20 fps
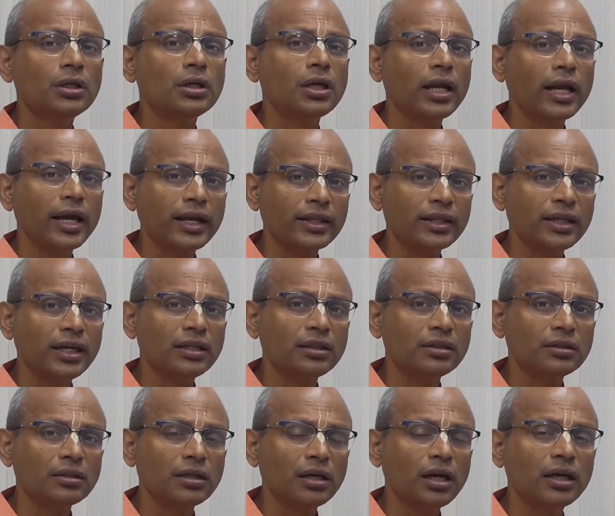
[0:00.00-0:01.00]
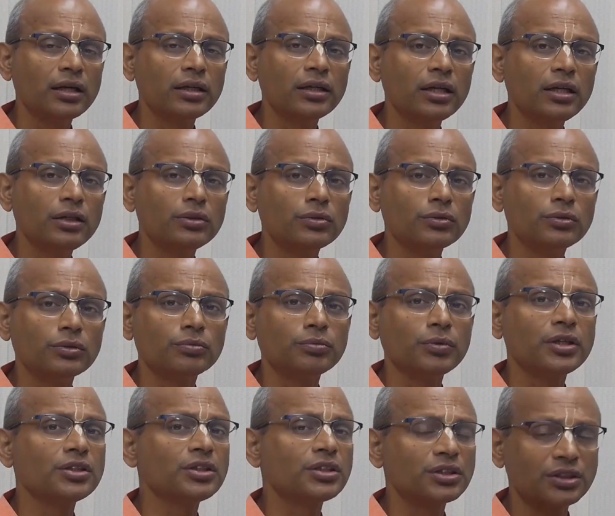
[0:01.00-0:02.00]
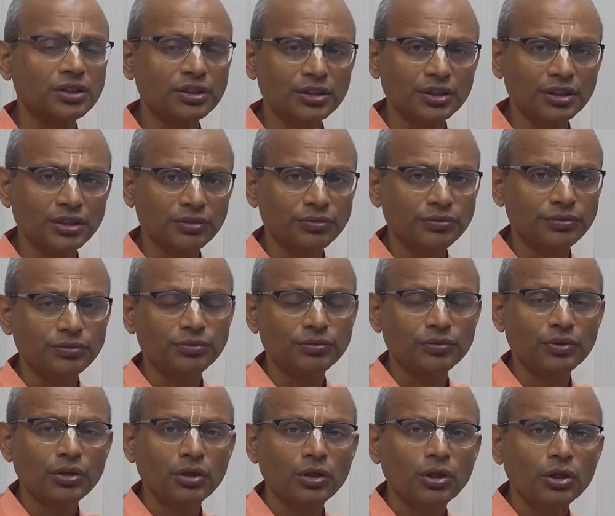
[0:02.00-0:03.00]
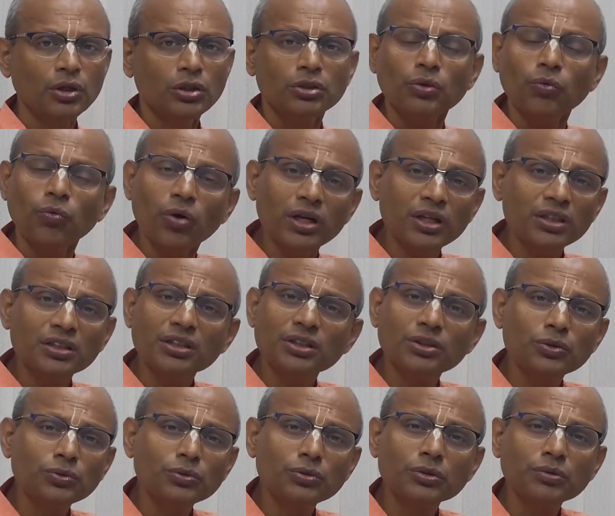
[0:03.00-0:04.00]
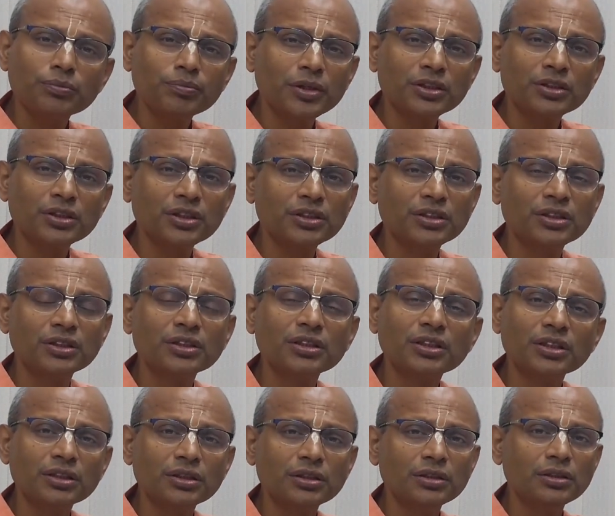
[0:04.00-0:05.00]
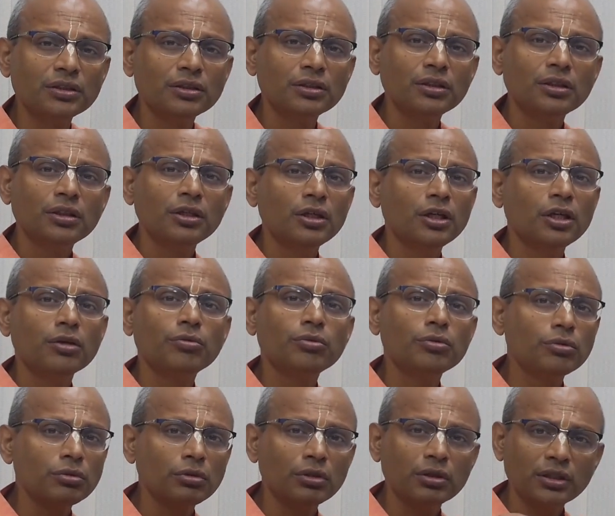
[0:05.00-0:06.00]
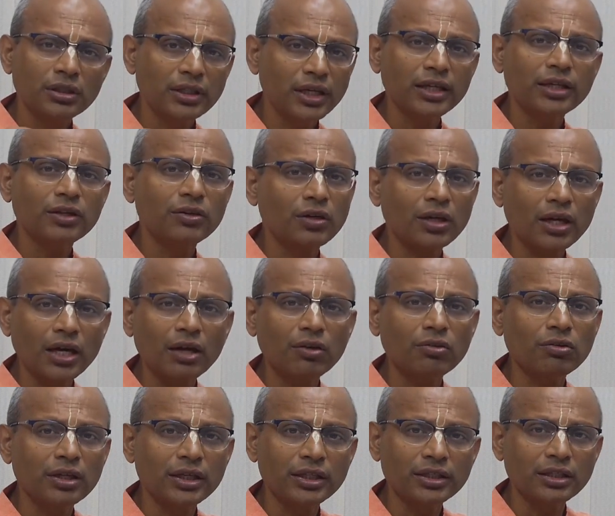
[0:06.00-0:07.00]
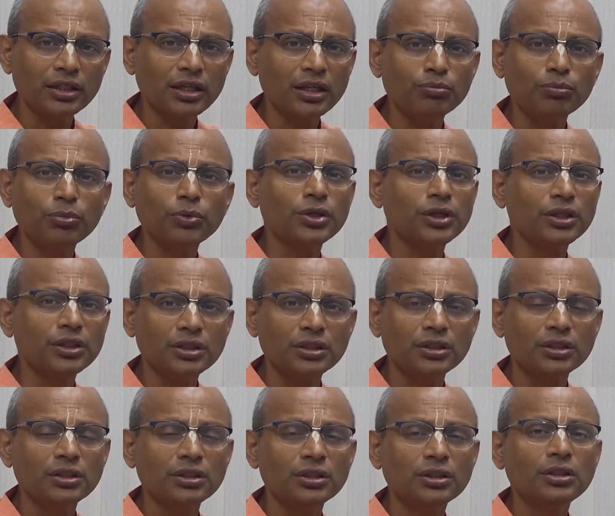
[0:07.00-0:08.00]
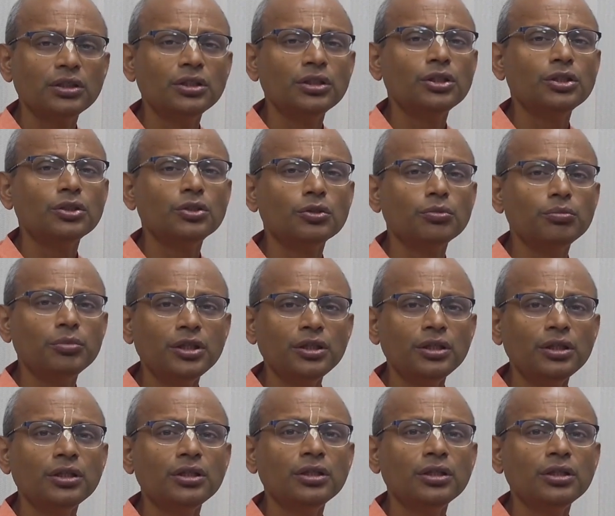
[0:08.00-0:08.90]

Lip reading: like that until 2 to the power 63. So what is this 2 to the power 63? If you take your calculator and put it, it would be